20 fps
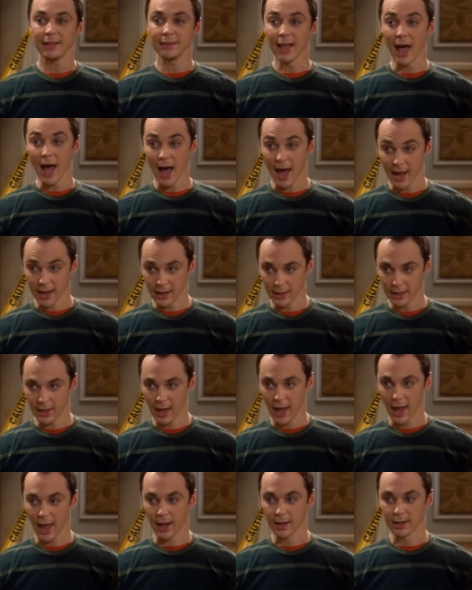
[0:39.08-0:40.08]
lied,
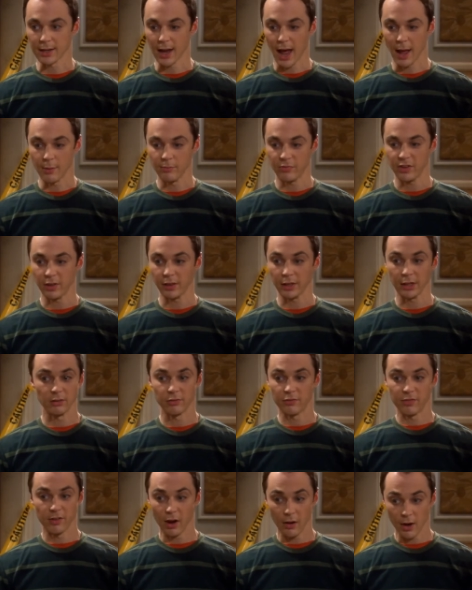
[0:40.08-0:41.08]
and I'm feeling
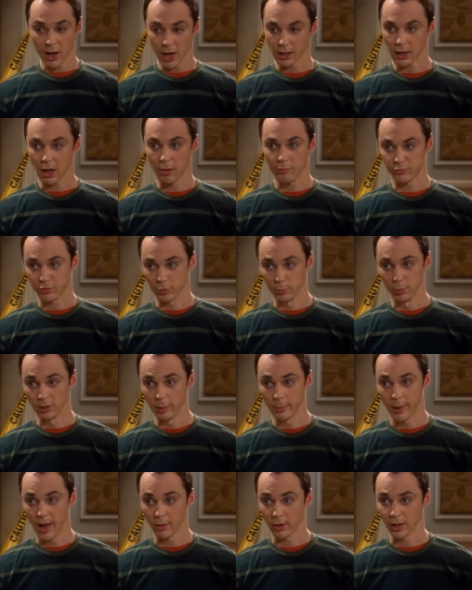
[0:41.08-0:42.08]
very uncomfortable
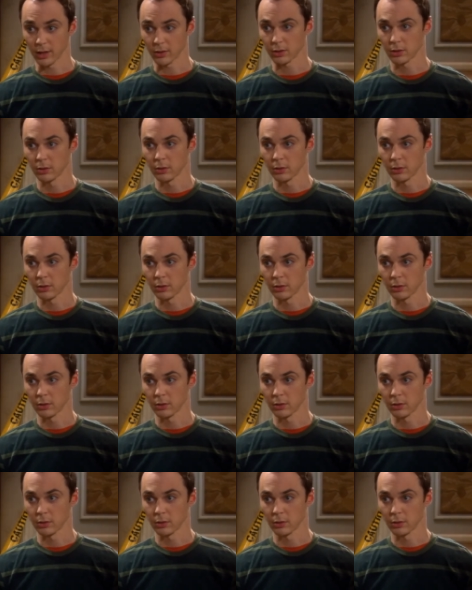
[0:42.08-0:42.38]
about it.